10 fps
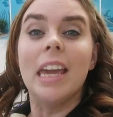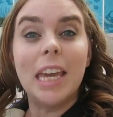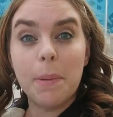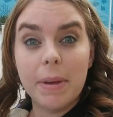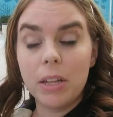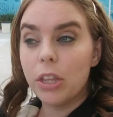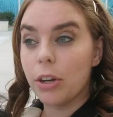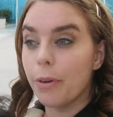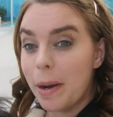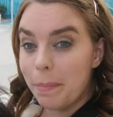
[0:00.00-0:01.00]
He built the
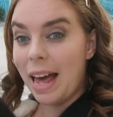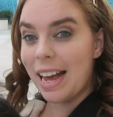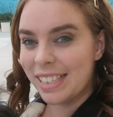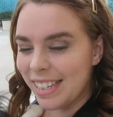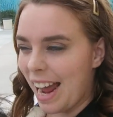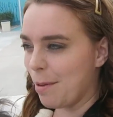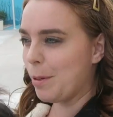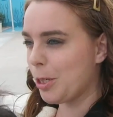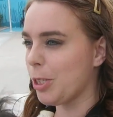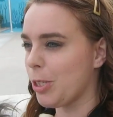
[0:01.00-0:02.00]
crib last night,
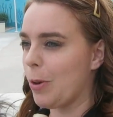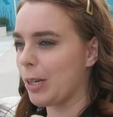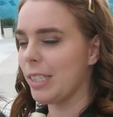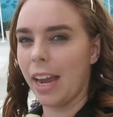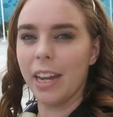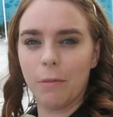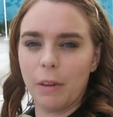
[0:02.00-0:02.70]
which is so exciting.